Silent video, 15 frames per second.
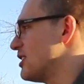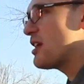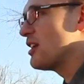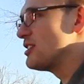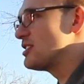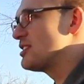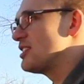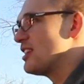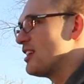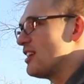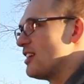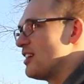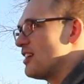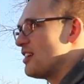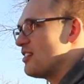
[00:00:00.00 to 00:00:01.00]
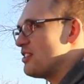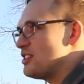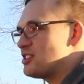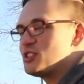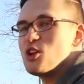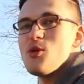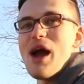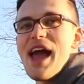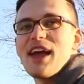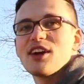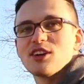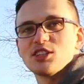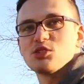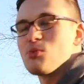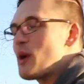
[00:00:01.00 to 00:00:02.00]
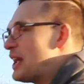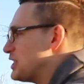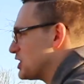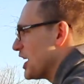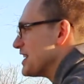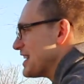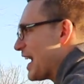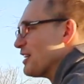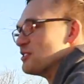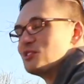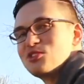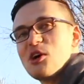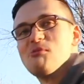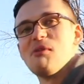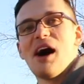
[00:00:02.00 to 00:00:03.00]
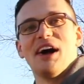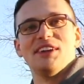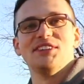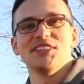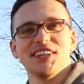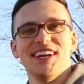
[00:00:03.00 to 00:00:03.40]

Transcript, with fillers: because these two anchors weighed Jen down so much.